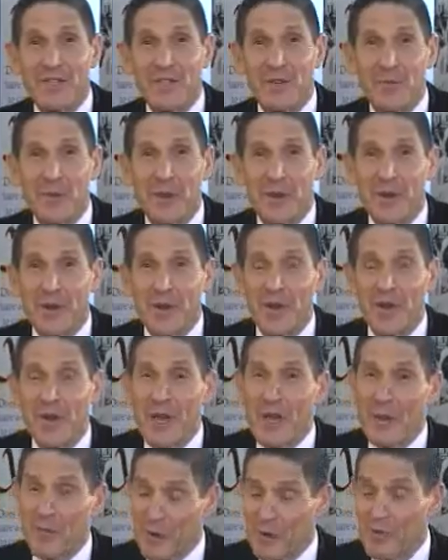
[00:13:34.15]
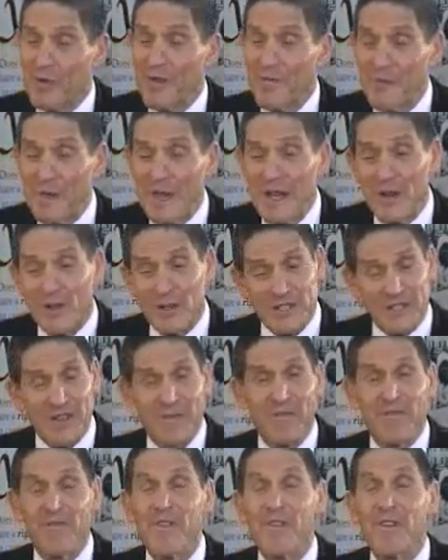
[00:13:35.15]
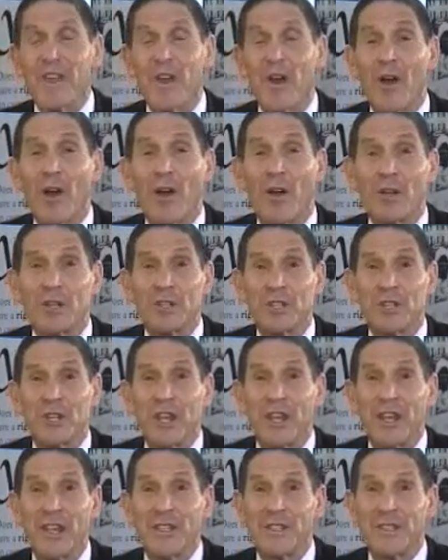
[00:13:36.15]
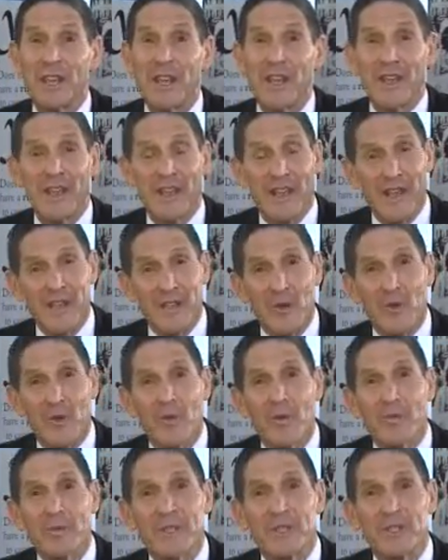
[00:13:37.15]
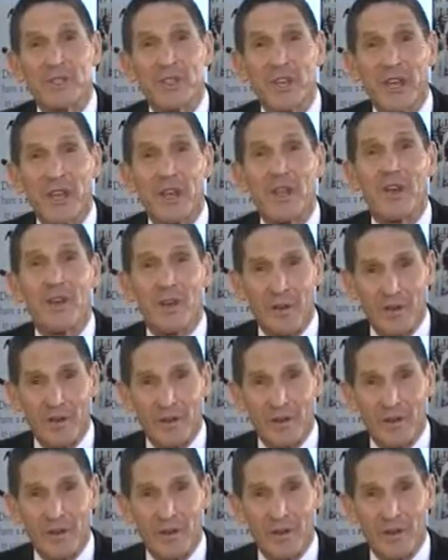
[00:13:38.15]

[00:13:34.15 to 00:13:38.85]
Shapiro, but we've been on some very hard chairs at the women's jail on